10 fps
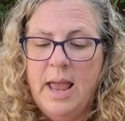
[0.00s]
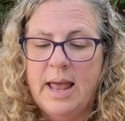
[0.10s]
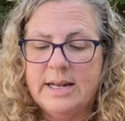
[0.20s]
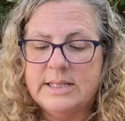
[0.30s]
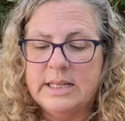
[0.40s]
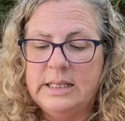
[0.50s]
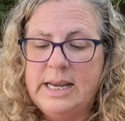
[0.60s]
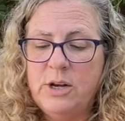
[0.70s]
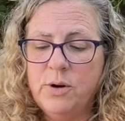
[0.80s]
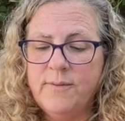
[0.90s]
and as the
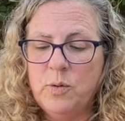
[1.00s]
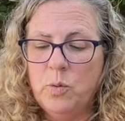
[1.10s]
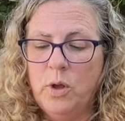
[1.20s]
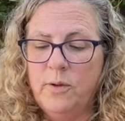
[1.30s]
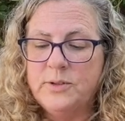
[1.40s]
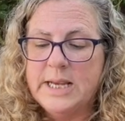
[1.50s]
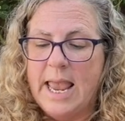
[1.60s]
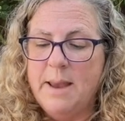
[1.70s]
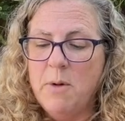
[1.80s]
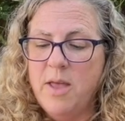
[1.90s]
leader of the wolves
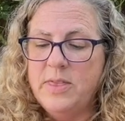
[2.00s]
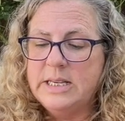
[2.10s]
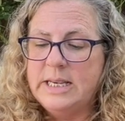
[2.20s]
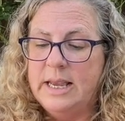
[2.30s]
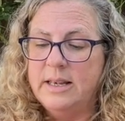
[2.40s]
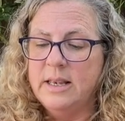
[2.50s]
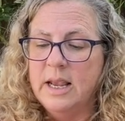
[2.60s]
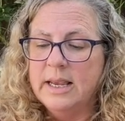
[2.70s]
came on the Tin